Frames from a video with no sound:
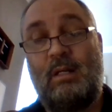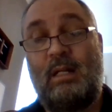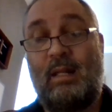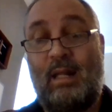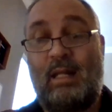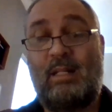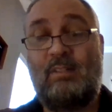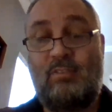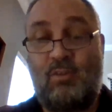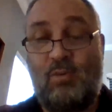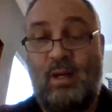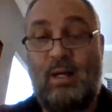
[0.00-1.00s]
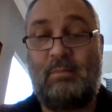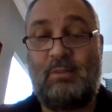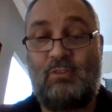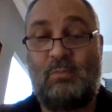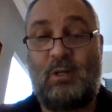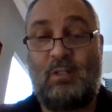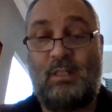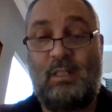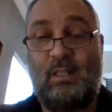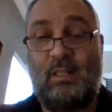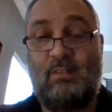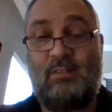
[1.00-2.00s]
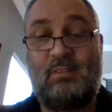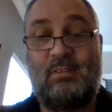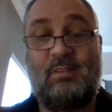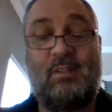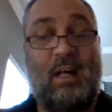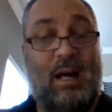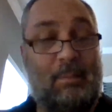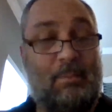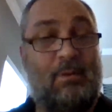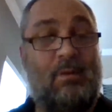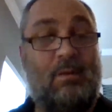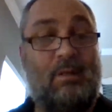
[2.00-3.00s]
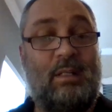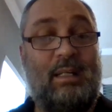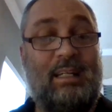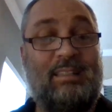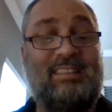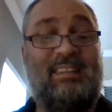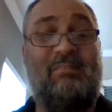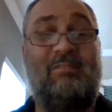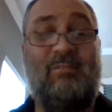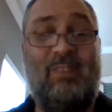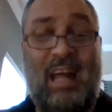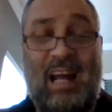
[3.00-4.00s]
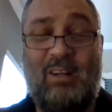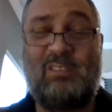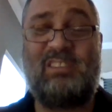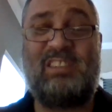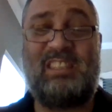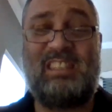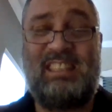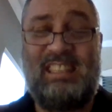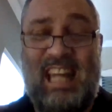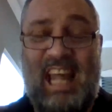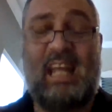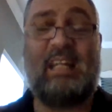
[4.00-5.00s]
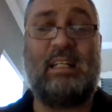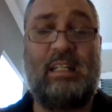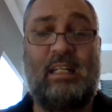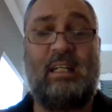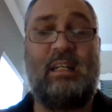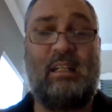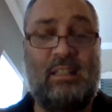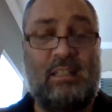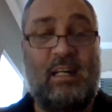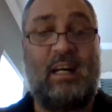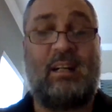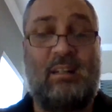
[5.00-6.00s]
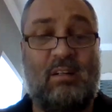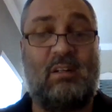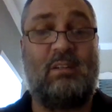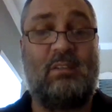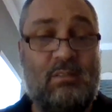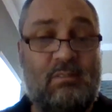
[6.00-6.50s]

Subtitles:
Now that is correct, Mr. Martinez. Copper is an outstanding conductor.